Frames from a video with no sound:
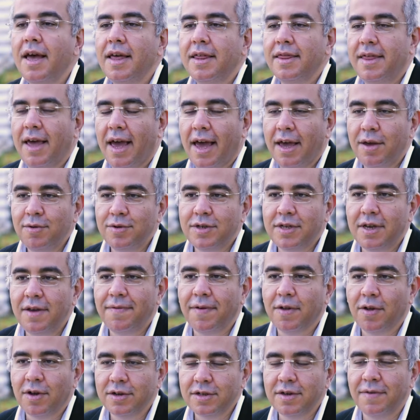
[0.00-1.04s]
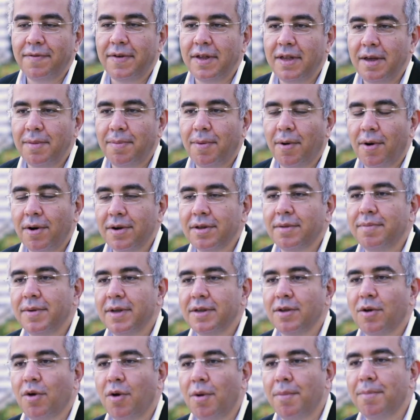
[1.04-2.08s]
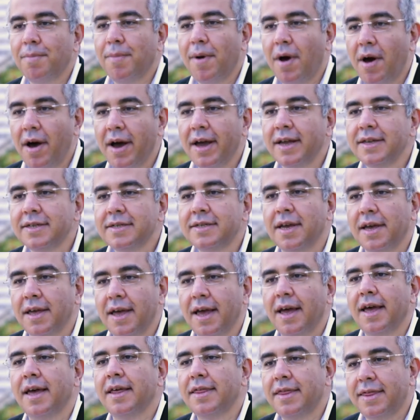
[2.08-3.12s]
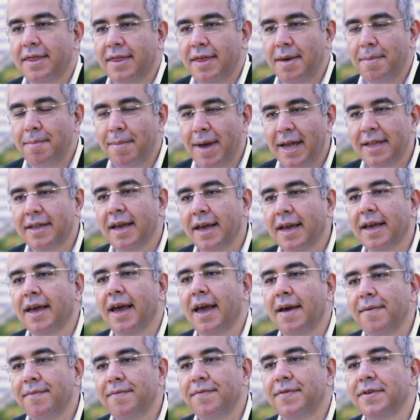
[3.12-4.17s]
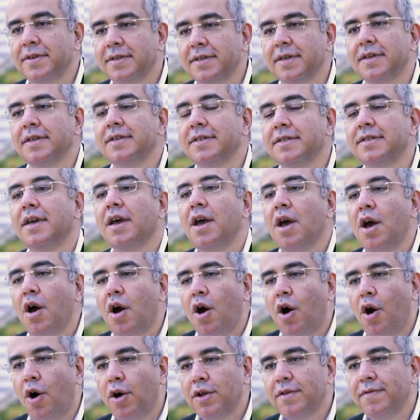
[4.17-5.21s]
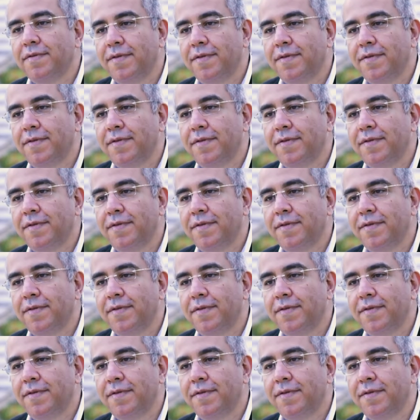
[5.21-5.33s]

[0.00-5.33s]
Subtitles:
the AUC philosophy department combines a thematic emphasis on